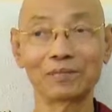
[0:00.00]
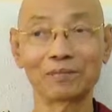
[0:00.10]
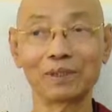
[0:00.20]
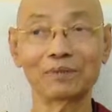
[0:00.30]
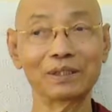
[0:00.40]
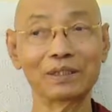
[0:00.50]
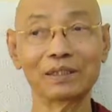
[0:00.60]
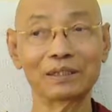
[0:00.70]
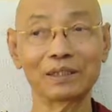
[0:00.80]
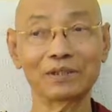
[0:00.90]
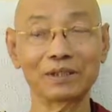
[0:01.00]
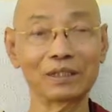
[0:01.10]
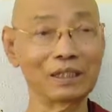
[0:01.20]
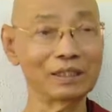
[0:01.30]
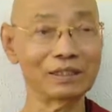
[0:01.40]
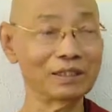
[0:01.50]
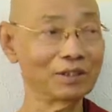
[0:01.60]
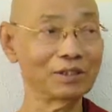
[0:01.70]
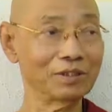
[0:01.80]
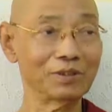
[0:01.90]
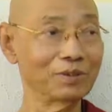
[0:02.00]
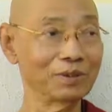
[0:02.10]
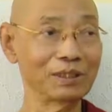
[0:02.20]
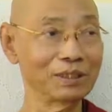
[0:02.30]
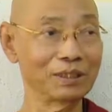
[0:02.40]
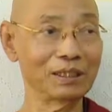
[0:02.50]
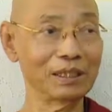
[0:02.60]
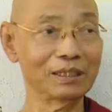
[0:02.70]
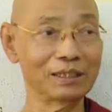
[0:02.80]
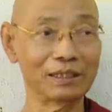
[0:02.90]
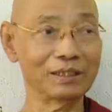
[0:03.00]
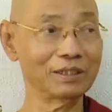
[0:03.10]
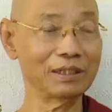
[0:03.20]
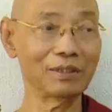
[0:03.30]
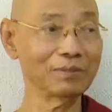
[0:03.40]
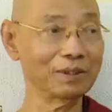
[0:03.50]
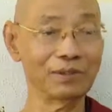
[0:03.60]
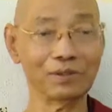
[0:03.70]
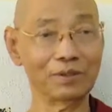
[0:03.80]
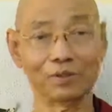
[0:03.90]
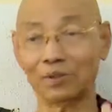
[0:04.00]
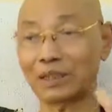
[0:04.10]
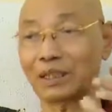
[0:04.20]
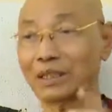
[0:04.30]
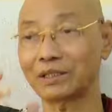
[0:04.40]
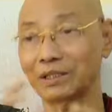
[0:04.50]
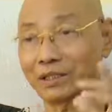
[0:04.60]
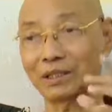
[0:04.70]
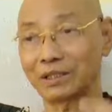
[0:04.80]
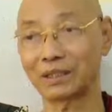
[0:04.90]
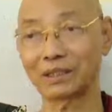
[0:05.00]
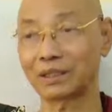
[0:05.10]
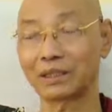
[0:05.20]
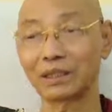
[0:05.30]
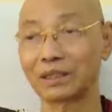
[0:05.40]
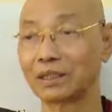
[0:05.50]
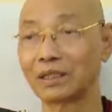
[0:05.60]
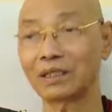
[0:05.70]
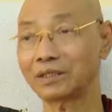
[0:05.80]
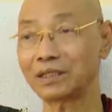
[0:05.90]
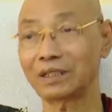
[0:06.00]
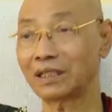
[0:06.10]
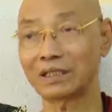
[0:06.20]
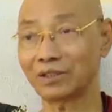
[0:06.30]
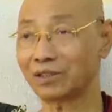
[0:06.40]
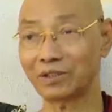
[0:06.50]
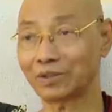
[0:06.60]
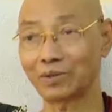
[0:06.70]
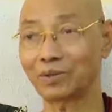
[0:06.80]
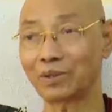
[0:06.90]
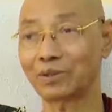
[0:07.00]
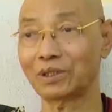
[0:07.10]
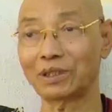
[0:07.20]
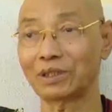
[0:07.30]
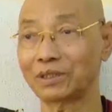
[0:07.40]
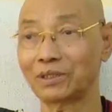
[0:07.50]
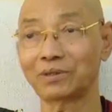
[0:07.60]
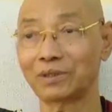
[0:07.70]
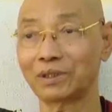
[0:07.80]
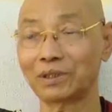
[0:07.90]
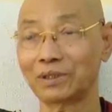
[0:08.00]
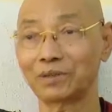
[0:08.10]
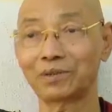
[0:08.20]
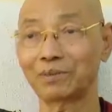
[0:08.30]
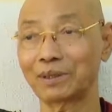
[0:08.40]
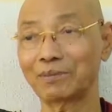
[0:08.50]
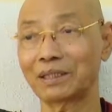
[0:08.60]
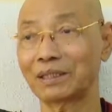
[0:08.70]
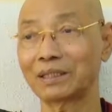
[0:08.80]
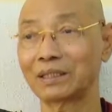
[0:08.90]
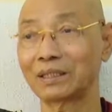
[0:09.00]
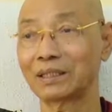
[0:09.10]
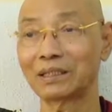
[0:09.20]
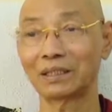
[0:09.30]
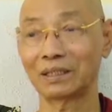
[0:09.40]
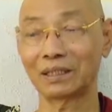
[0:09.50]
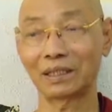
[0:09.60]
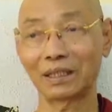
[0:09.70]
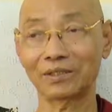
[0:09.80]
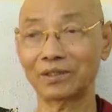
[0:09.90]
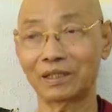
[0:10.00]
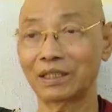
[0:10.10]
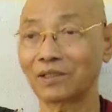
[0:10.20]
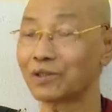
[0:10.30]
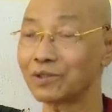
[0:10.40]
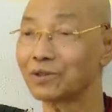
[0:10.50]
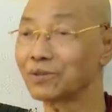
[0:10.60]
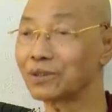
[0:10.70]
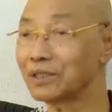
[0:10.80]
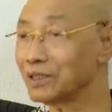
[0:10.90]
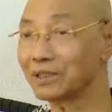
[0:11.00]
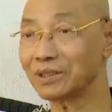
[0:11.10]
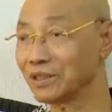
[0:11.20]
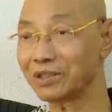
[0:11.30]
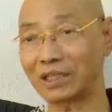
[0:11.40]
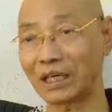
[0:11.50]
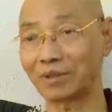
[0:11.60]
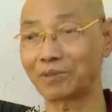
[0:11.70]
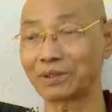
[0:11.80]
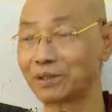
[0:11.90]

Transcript: Maybe next year is not so heat like this year because of weather changes. Last year not so hot in this. Do you remember? Last year also this time.